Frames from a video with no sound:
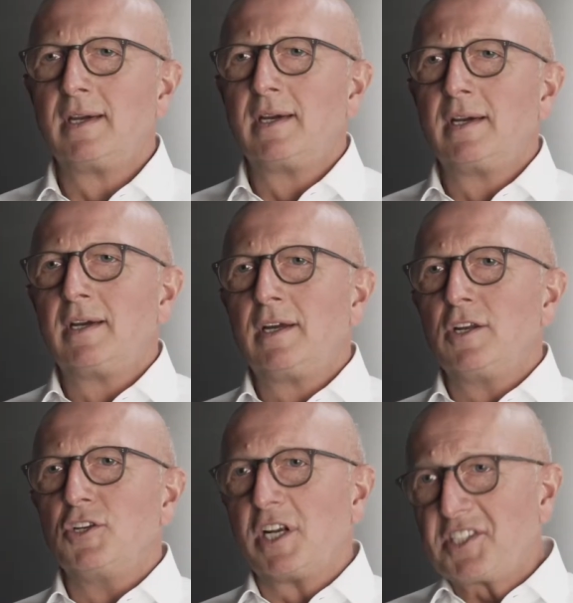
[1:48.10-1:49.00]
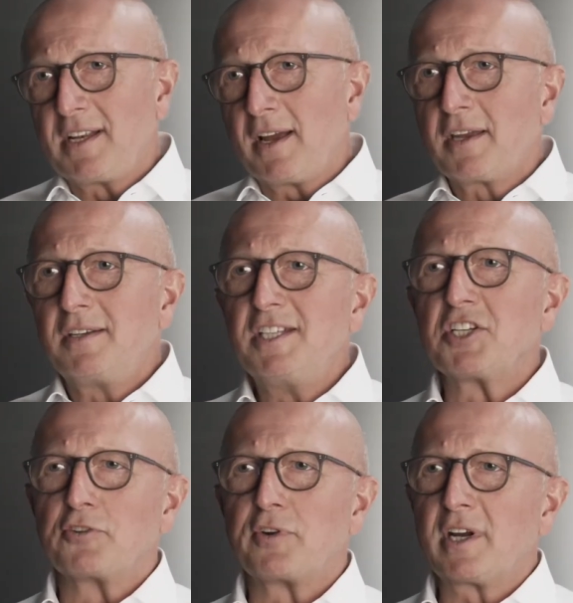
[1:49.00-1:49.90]
weight of 40
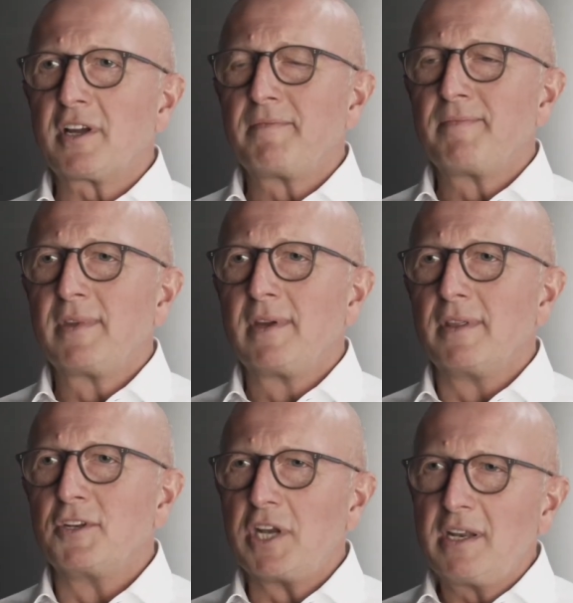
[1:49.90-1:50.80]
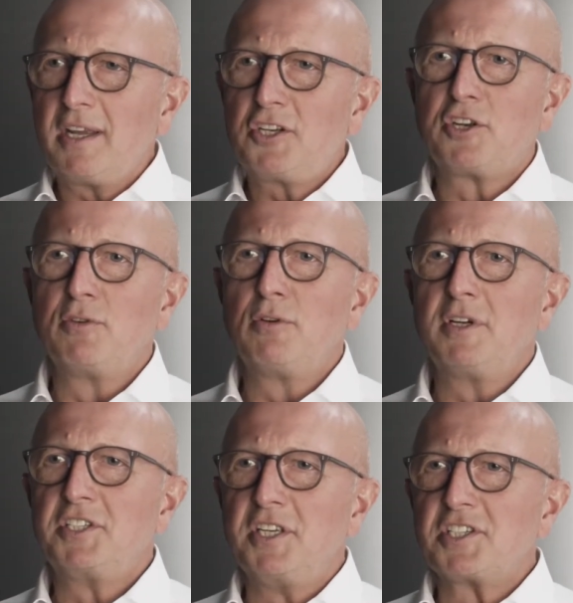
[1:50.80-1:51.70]
tons and a payload of
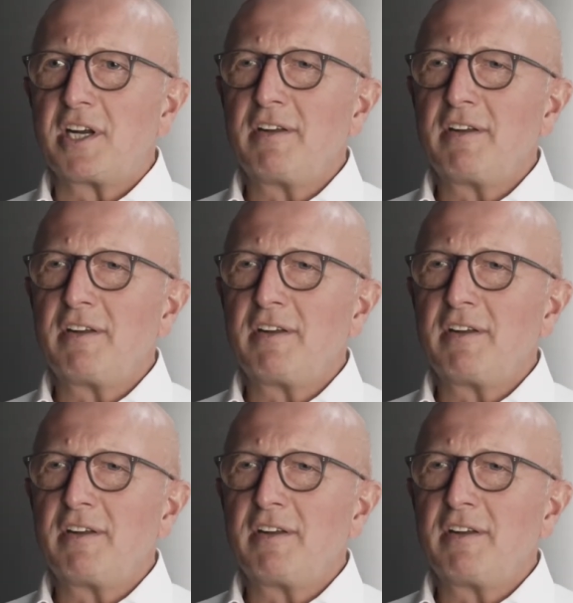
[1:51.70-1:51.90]
25